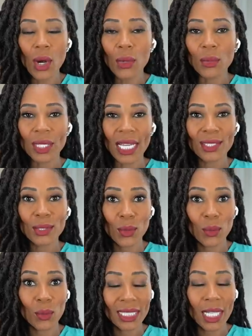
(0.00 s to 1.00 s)
alone. That's
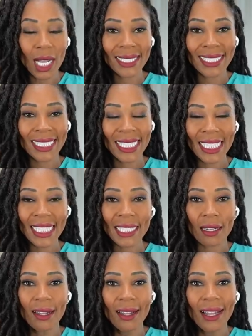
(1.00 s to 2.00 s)
what's gotten us
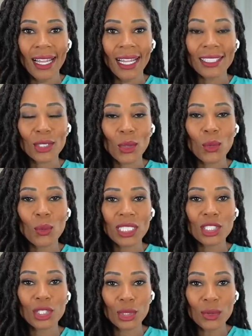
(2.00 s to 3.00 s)
here. And so
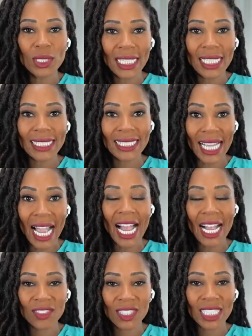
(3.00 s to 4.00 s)
we do need to
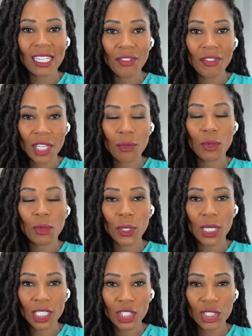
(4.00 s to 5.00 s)
have significant
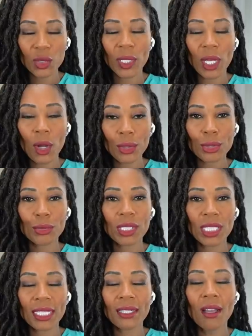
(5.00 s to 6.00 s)
repercussions. We also
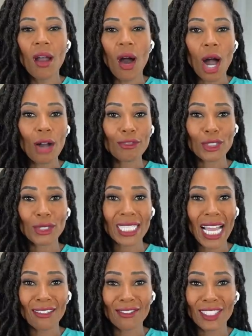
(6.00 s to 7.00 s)
need
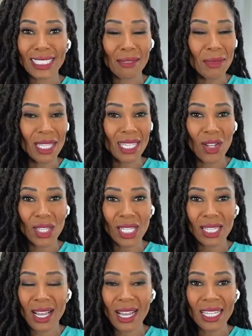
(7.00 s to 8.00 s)
officers to have something on
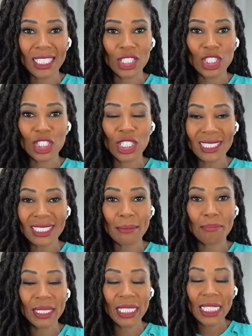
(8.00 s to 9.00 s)
the line. Just
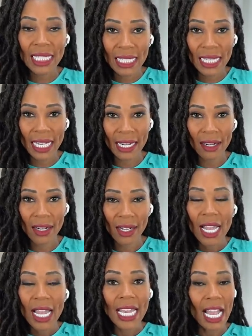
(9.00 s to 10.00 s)
being there
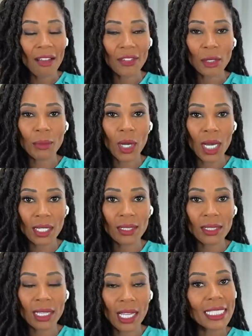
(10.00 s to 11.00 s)
and having your body
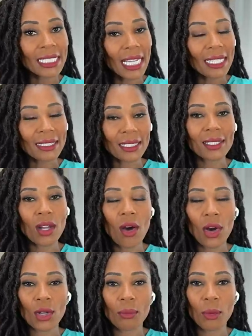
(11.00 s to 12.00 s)
on the line, yes, it's an
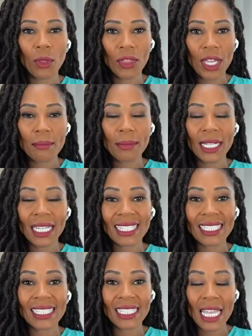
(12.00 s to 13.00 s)
honorable thing. But
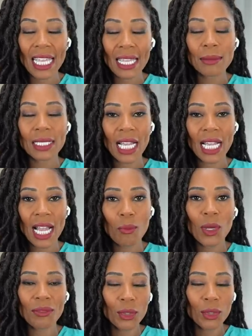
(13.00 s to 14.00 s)
at the same
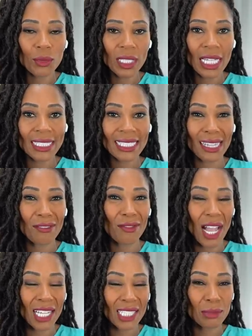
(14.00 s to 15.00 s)
time, we have to realize that the
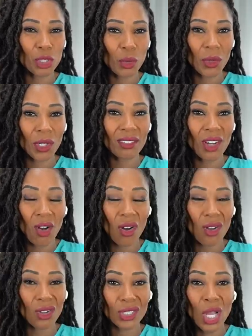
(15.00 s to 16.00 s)
vast majority of
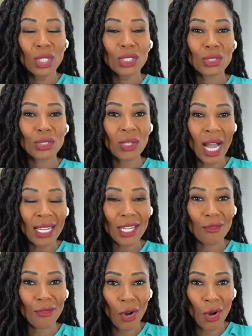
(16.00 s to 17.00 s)
calls do not
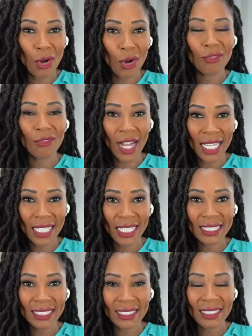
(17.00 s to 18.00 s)
involve
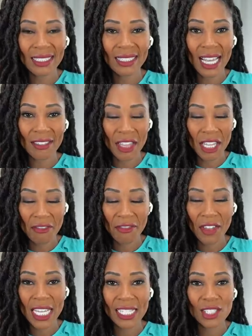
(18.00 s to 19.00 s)
violence that they
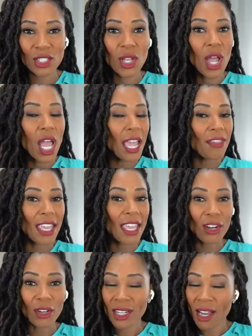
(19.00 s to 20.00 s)
face. And
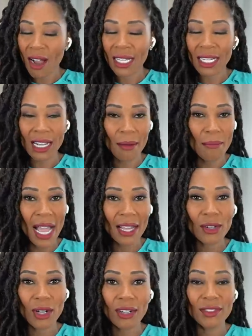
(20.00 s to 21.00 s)
they are not a
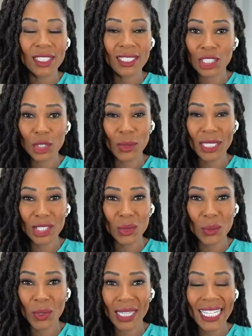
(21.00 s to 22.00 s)
matter of
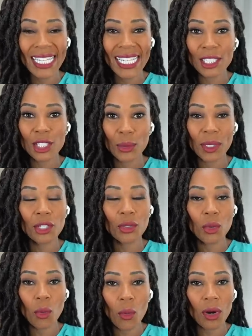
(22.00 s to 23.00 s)
situations where they need to
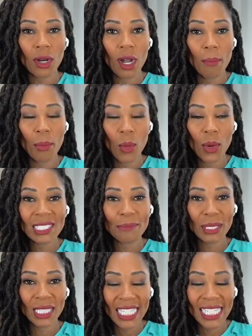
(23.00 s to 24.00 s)
ignore a boy's
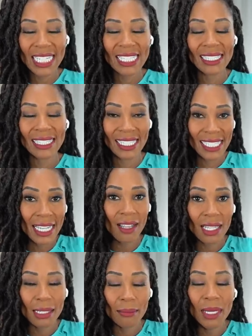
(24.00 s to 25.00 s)
pleas to
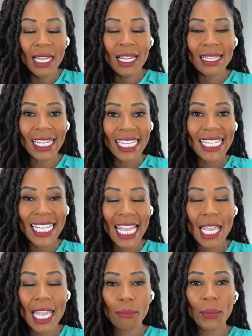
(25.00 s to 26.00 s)
tell him that he
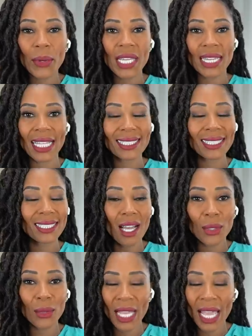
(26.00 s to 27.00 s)
can't breathe. That's
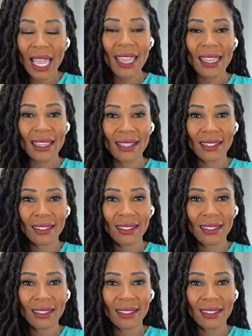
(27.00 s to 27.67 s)
not okay.